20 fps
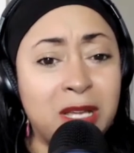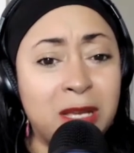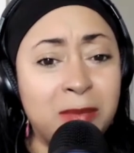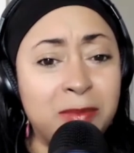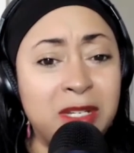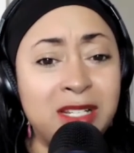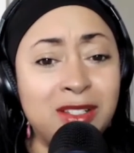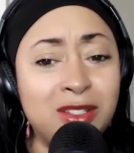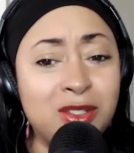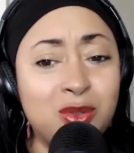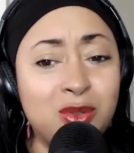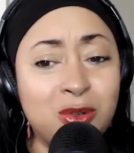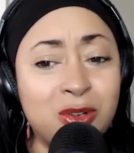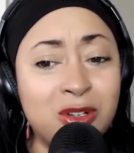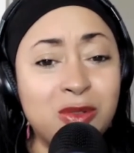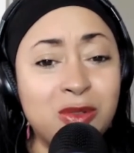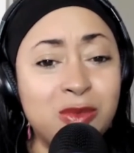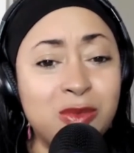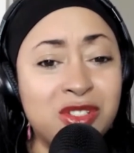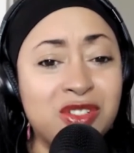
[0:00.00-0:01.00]
I mean, his
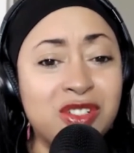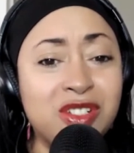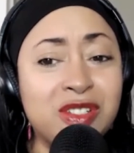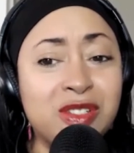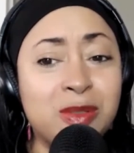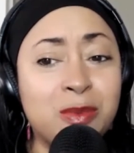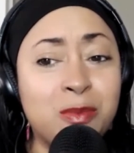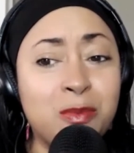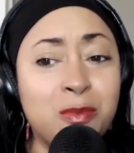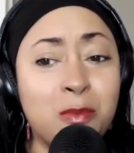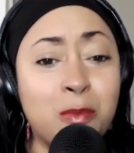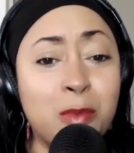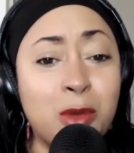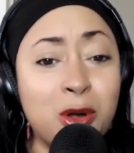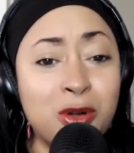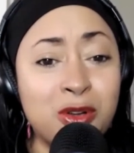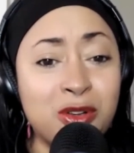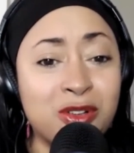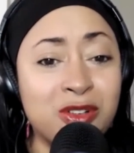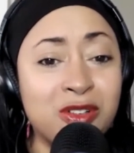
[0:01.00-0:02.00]
daughter was just
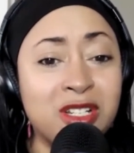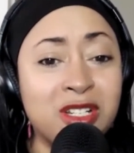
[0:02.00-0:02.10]
murdered.